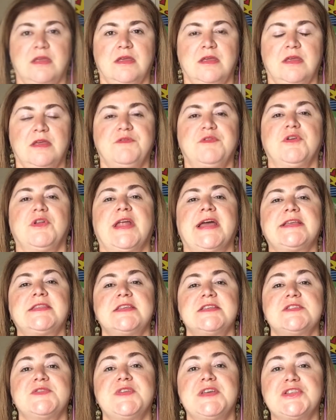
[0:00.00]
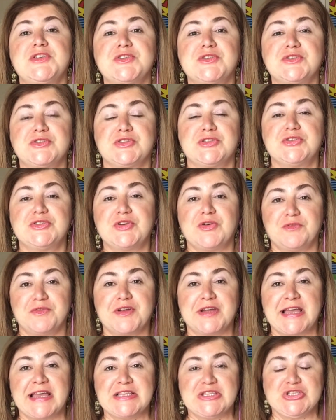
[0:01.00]
If you like this video, don't
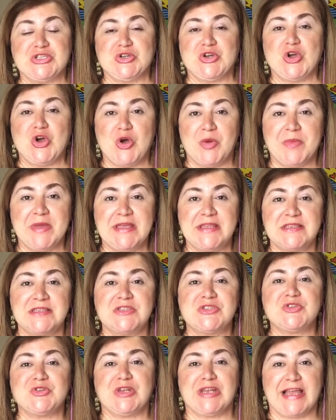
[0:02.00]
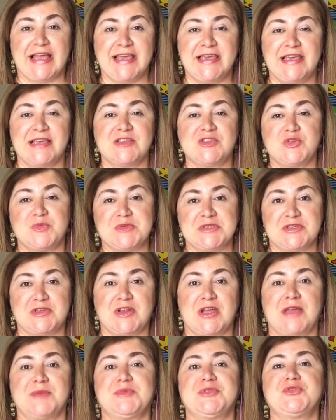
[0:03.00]
forget to comment, to like, and
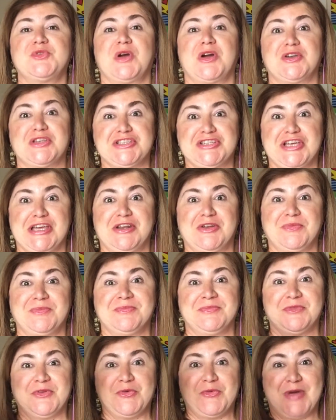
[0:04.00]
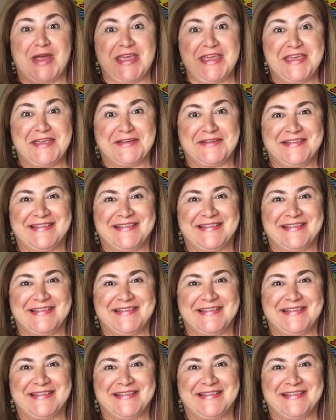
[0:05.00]
subscribe to our channel right here.